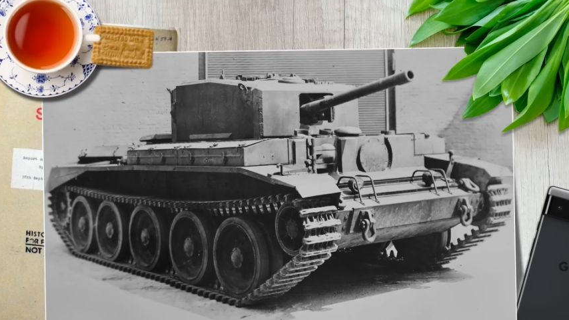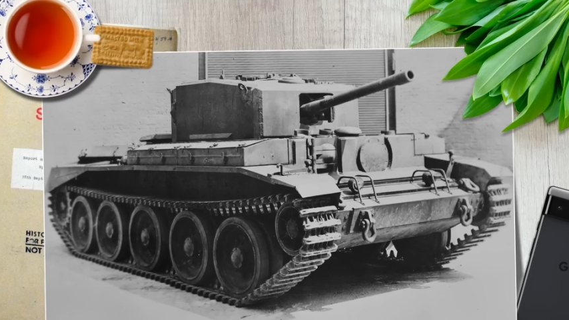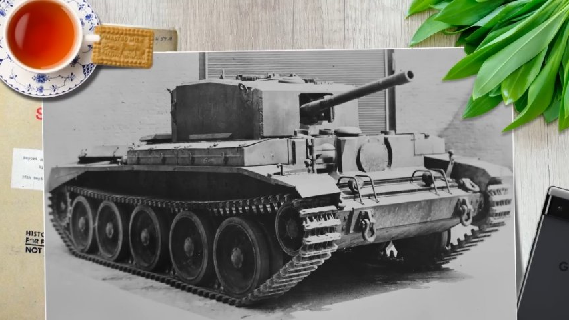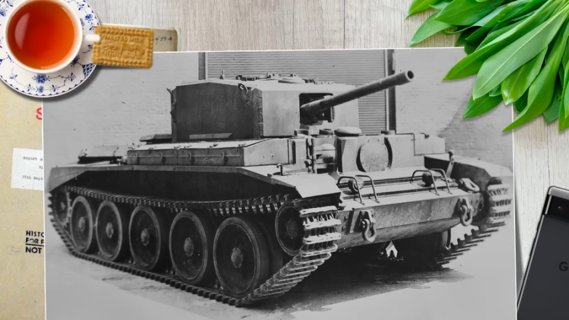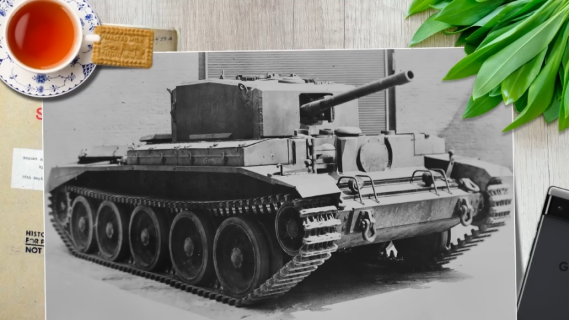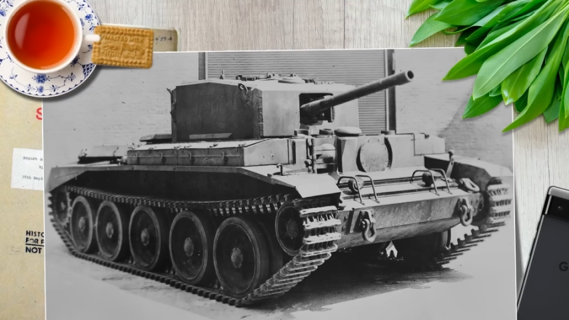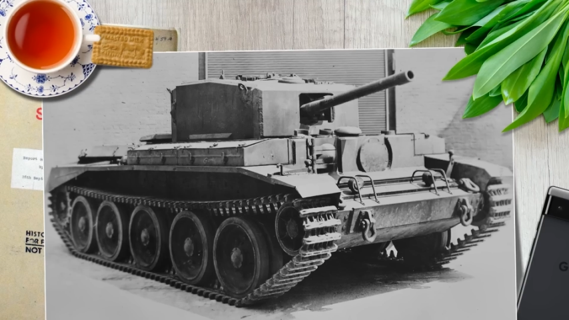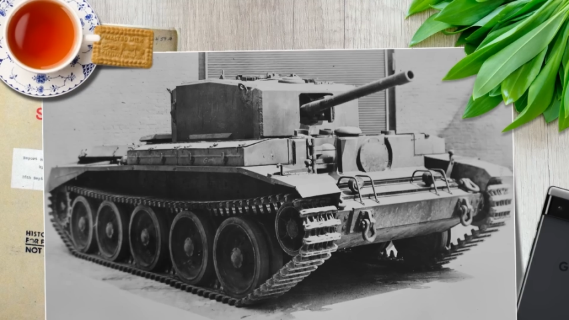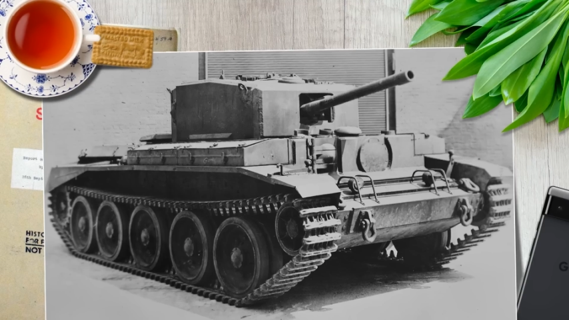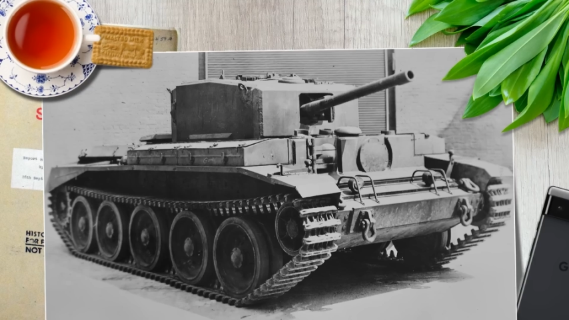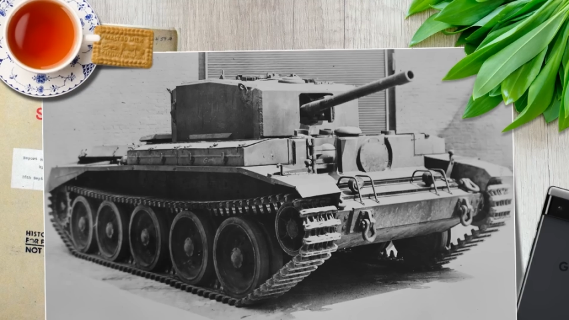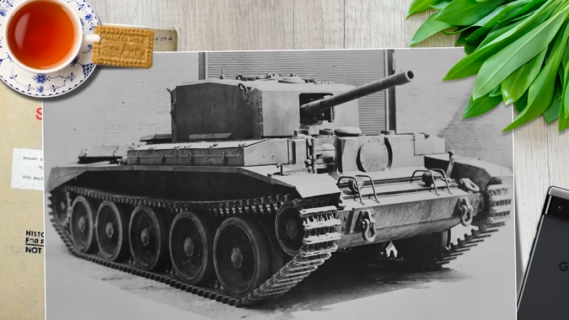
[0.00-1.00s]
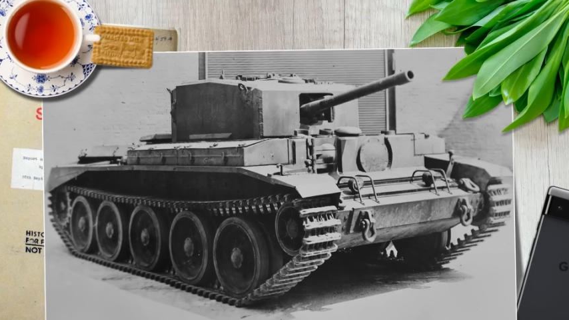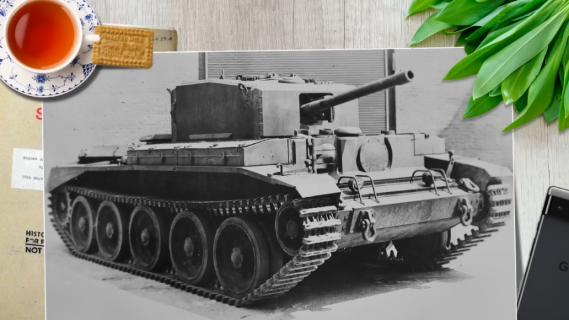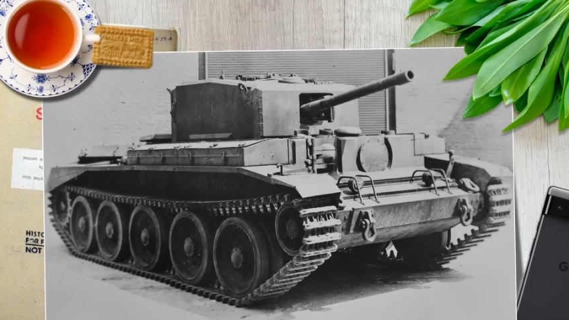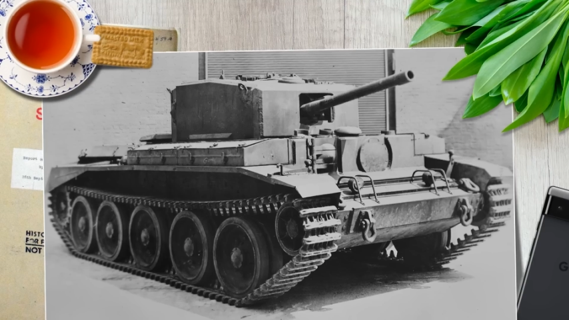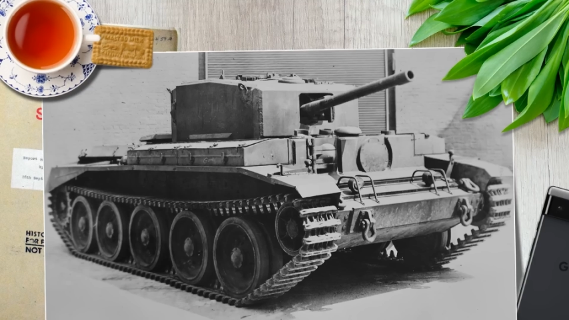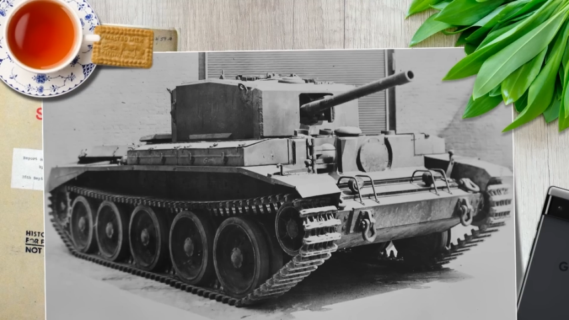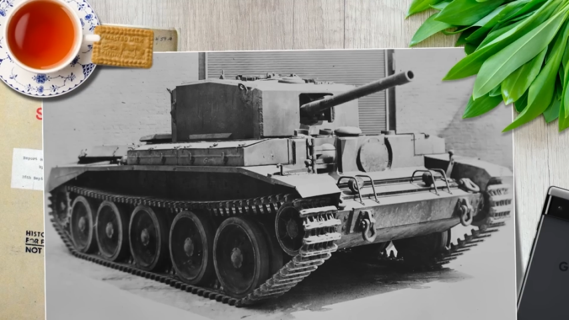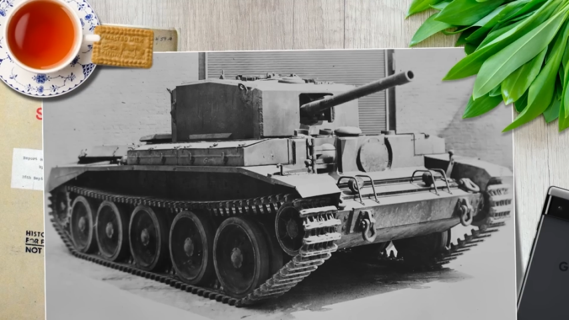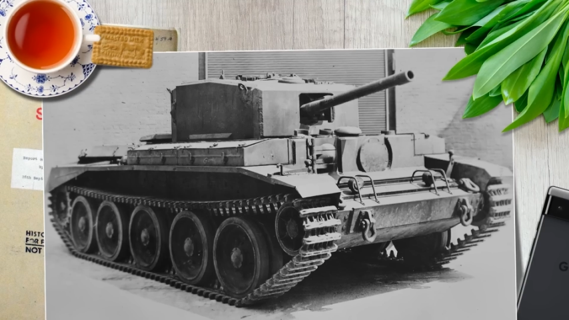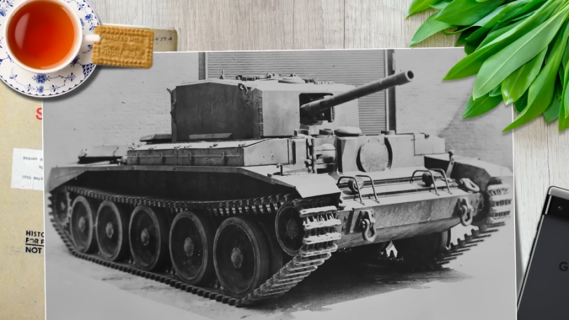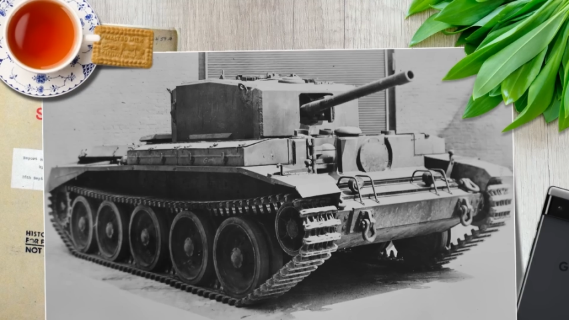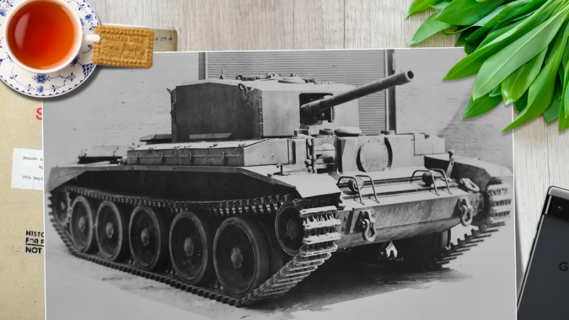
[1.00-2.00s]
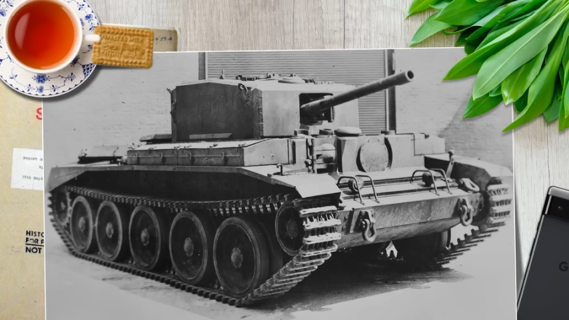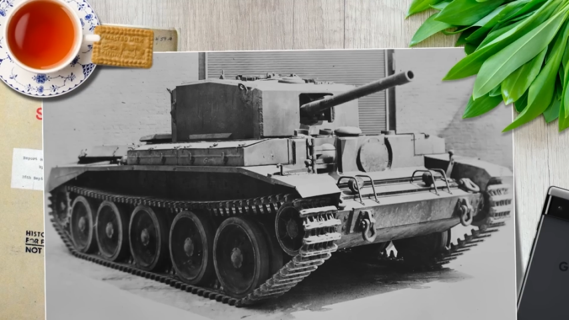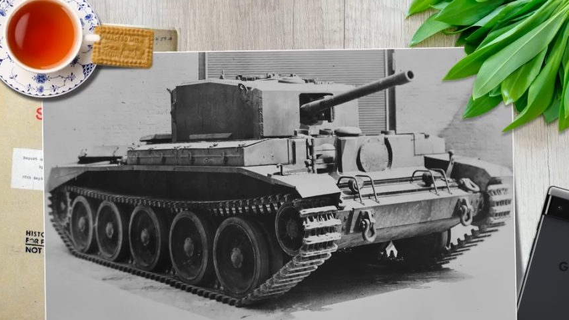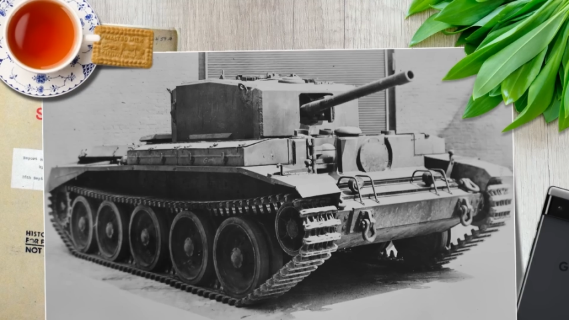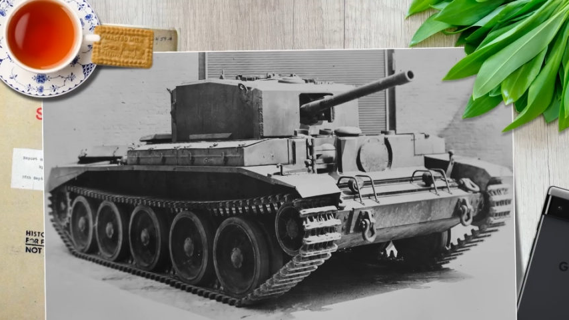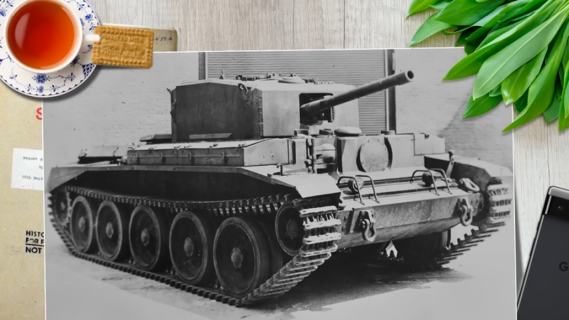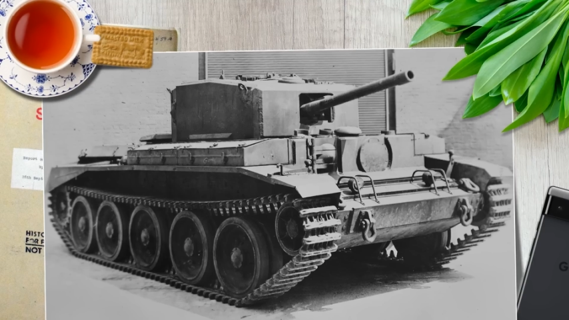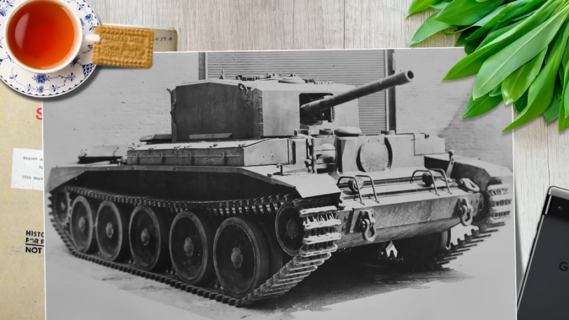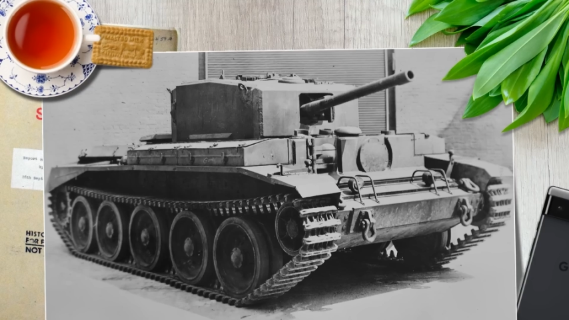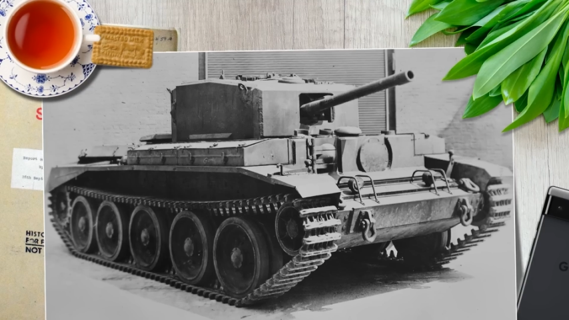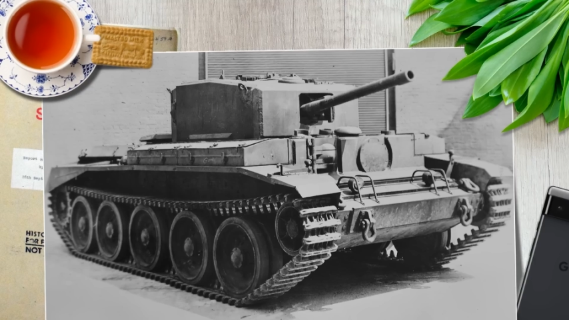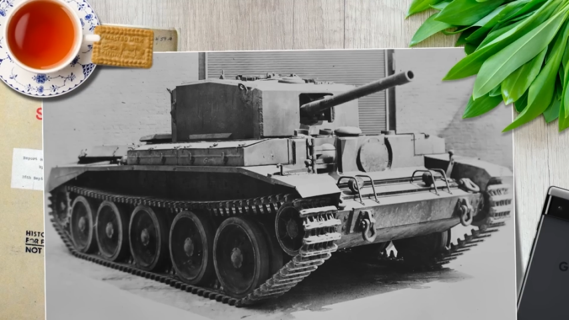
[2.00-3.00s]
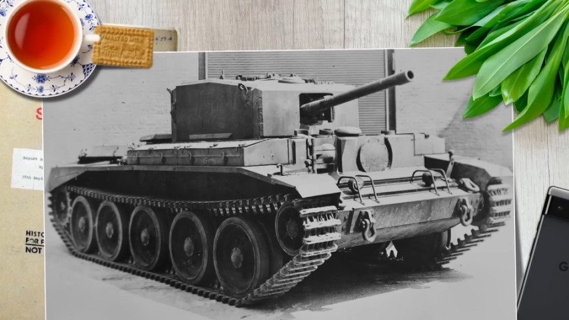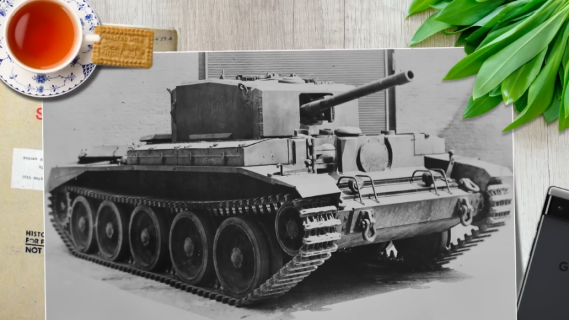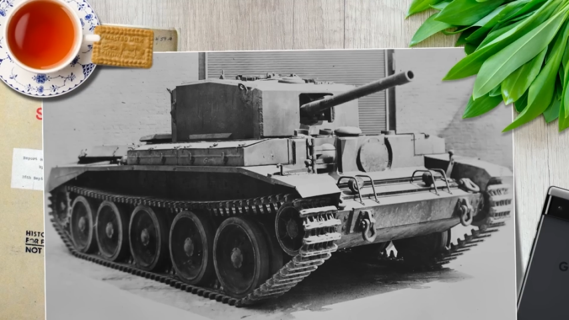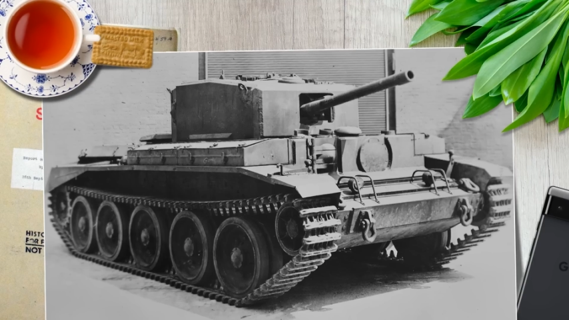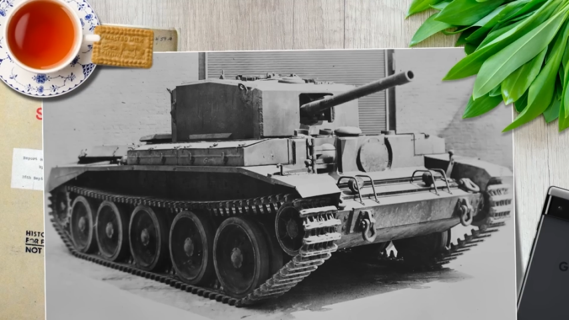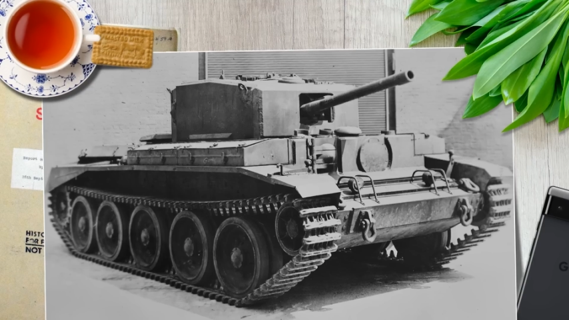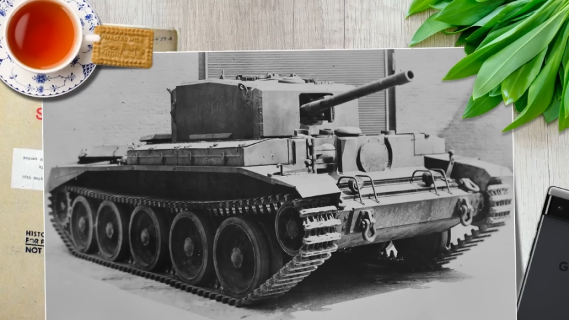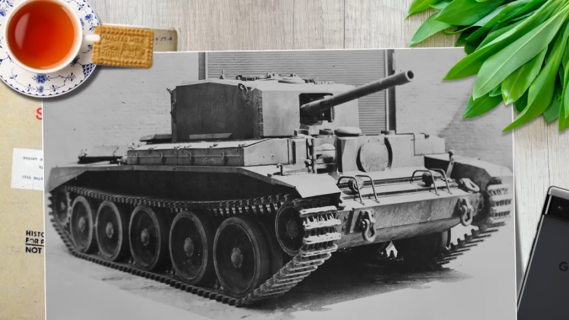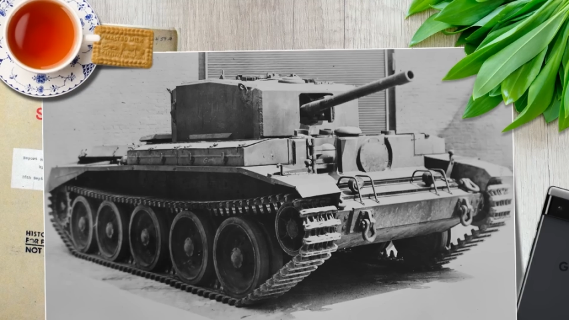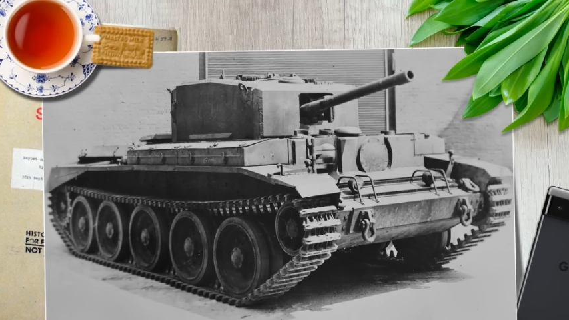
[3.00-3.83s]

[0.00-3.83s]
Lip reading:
[unreadable: no face in view]